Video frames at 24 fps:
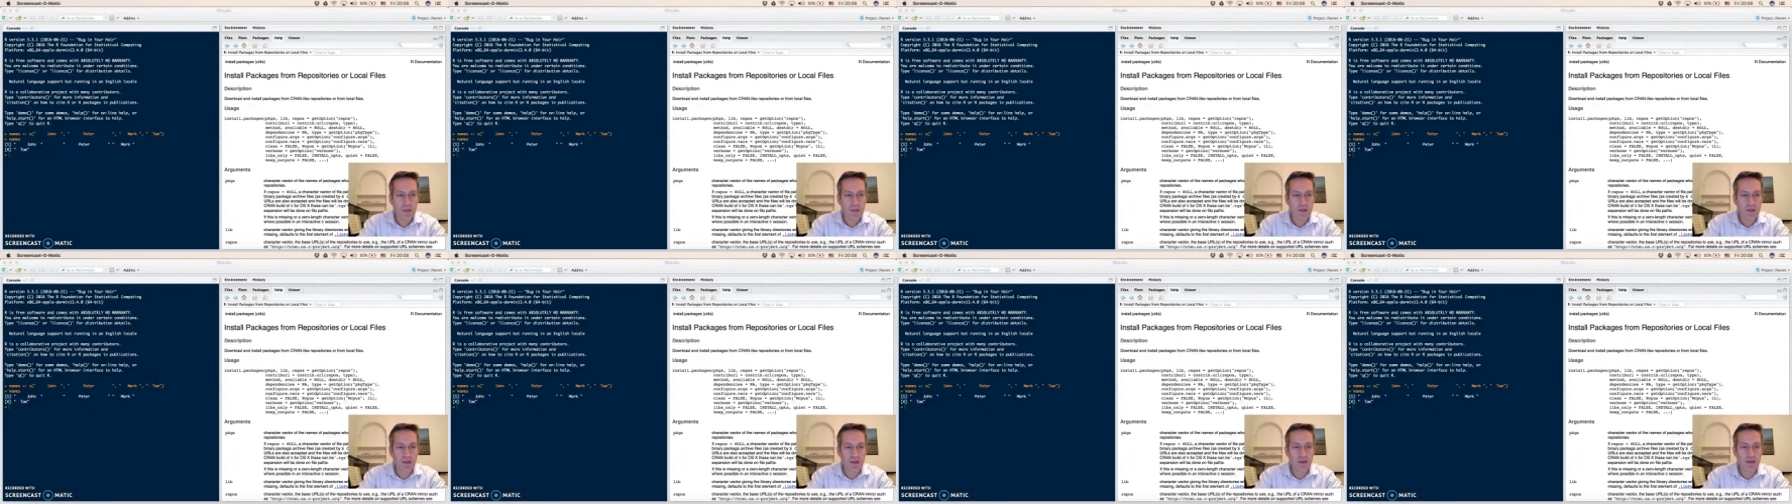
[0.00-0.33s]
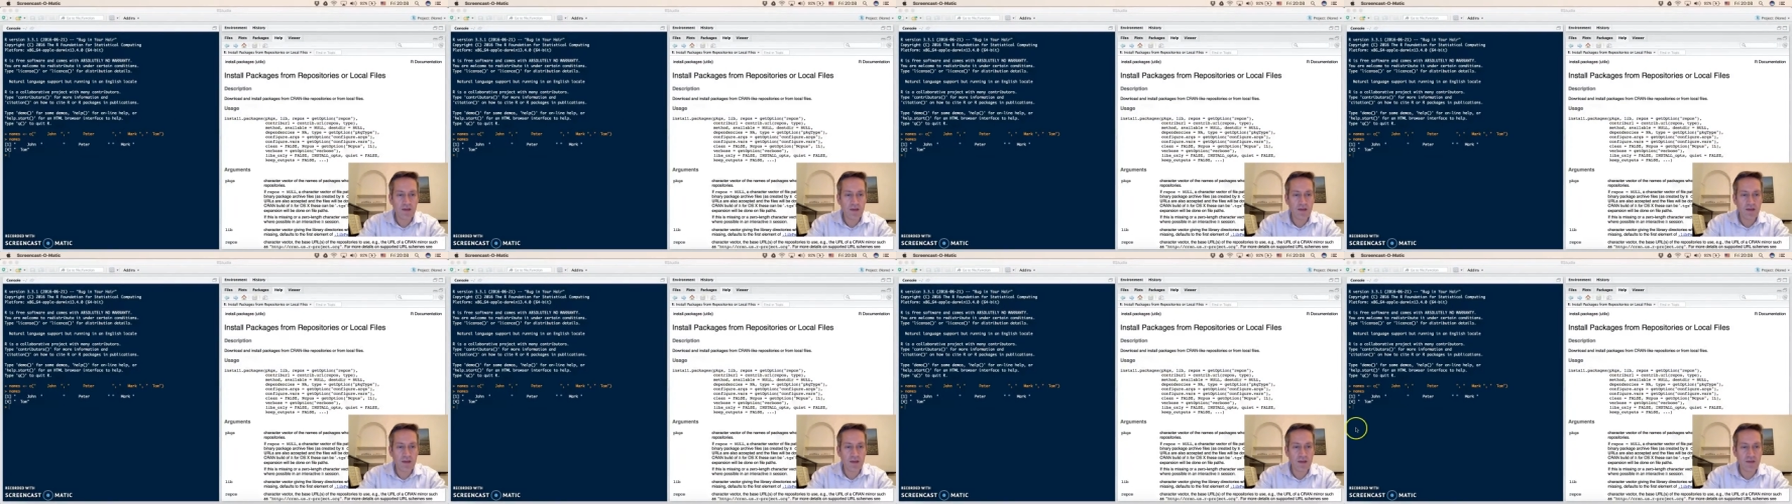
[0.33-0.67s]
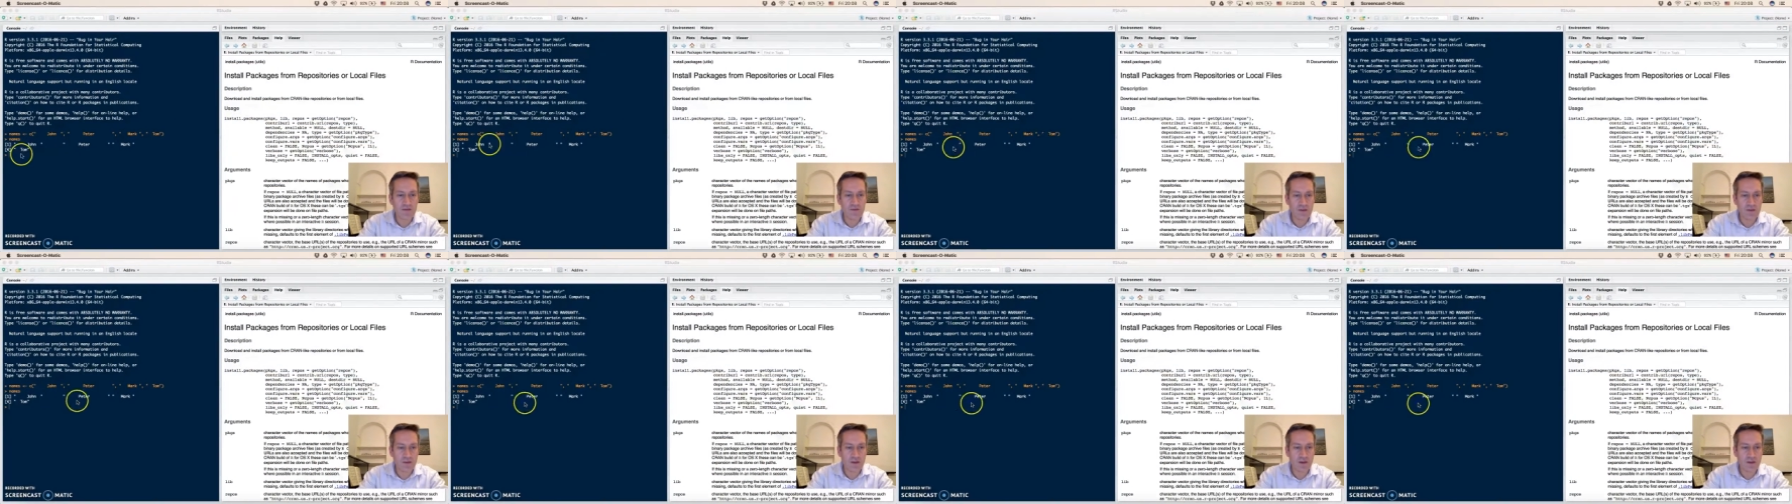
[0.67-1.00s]
Here I have
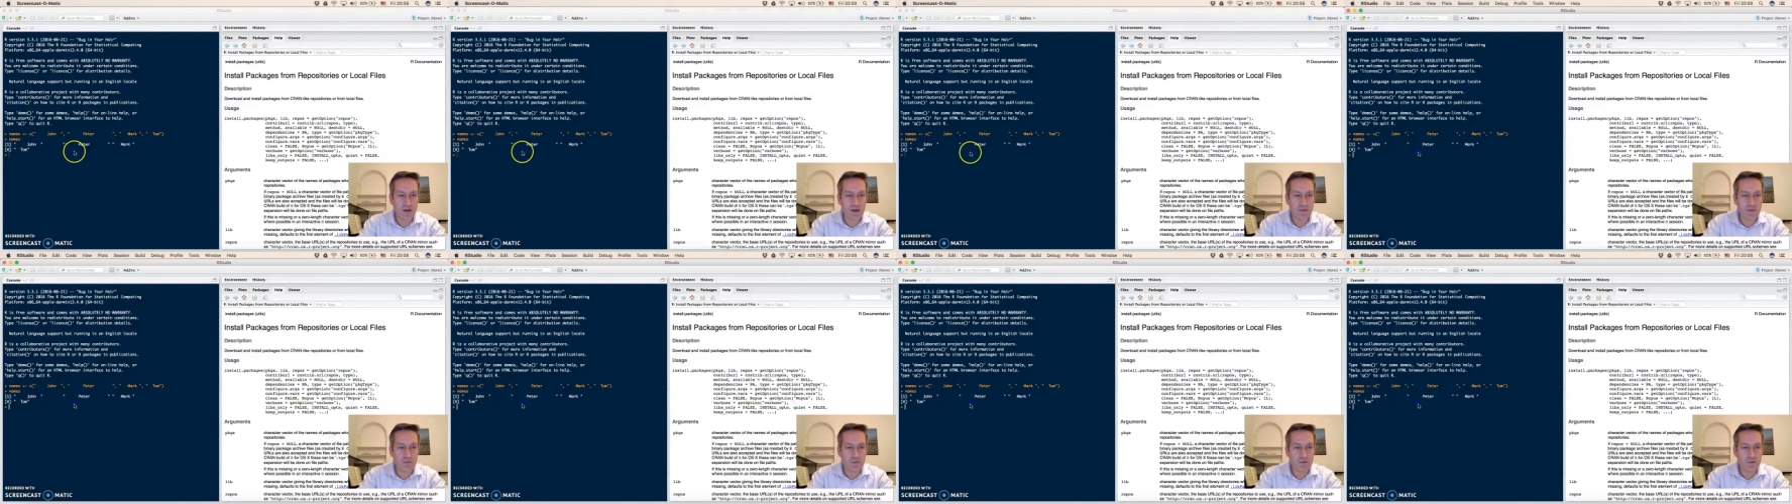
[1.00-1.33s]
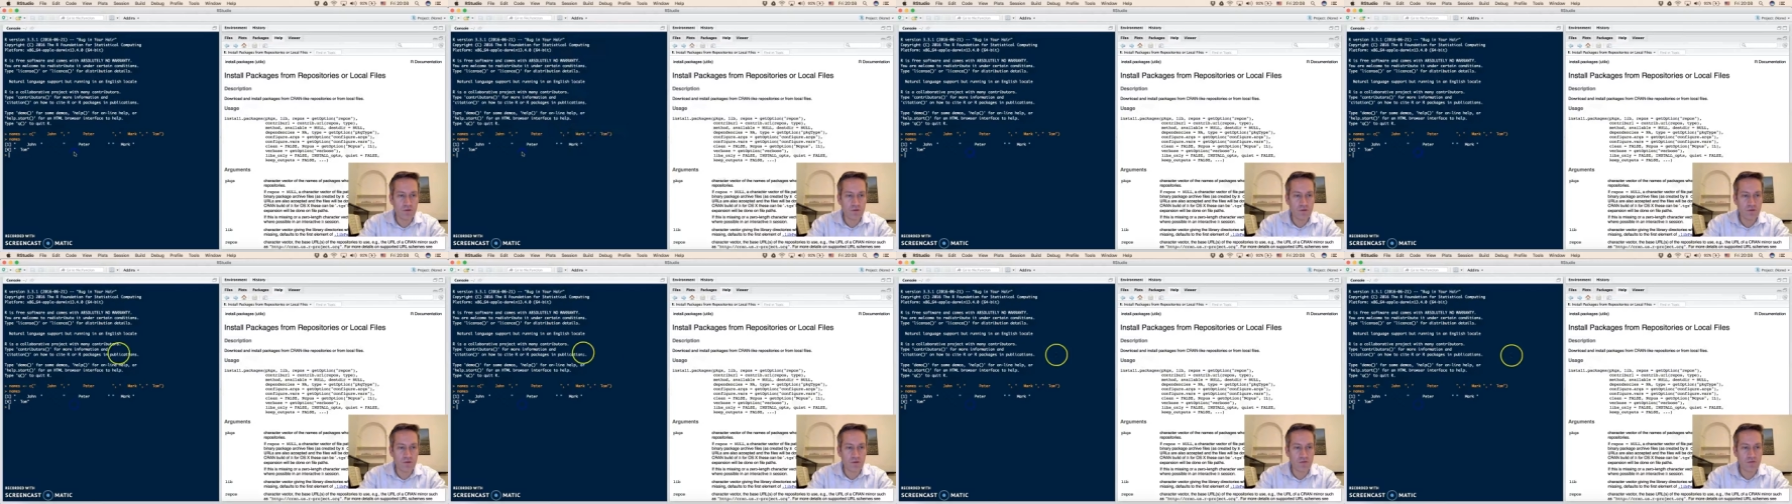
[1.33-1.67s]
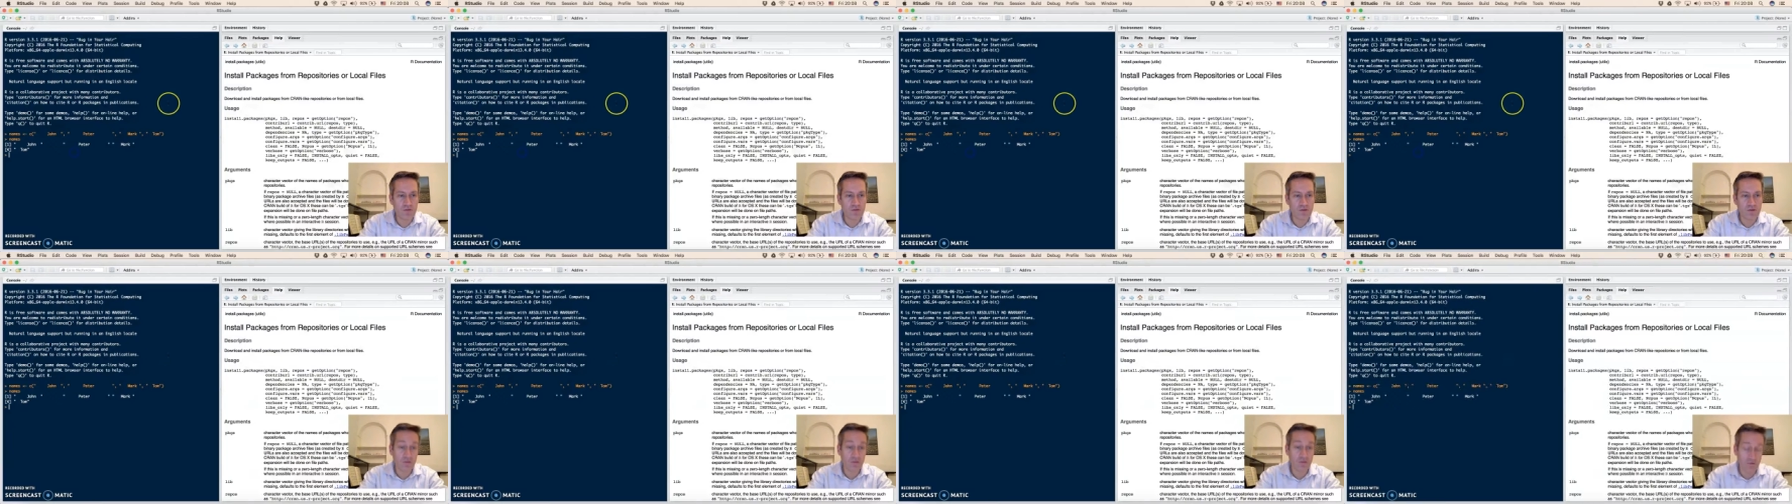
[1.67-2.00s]
an example of a